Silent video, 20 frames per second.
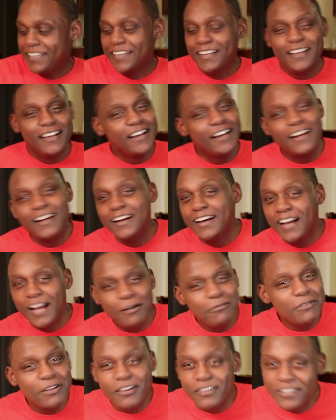
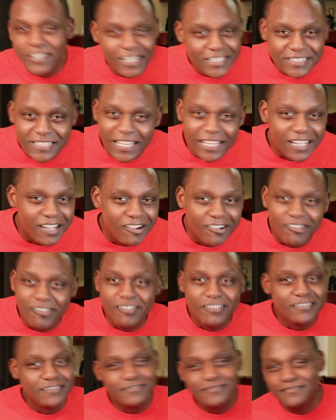I'm learning as I
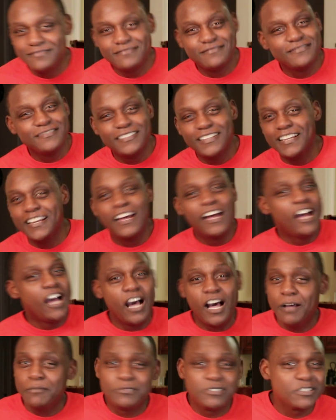go.
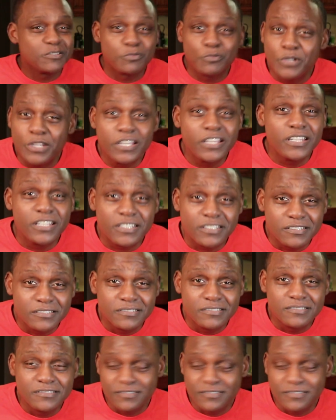I'm just winging it.